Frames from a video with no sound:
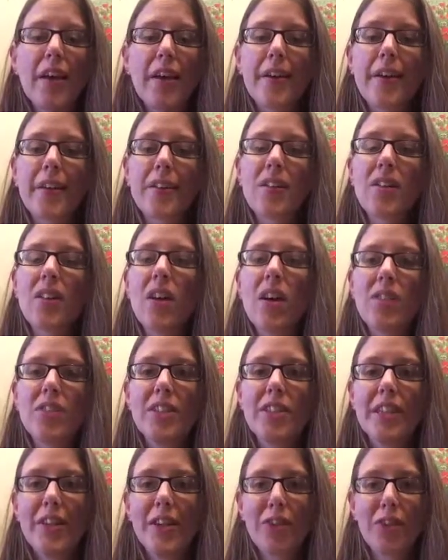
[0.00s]
And I'd love
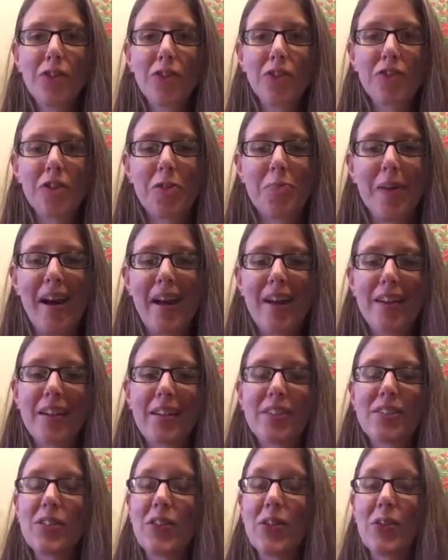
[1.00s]
to hear your feedback.
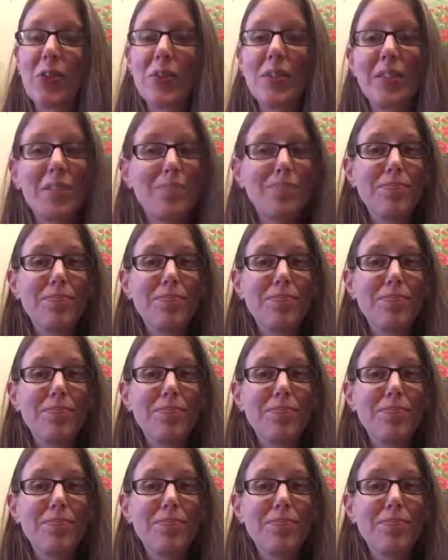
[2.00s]
So,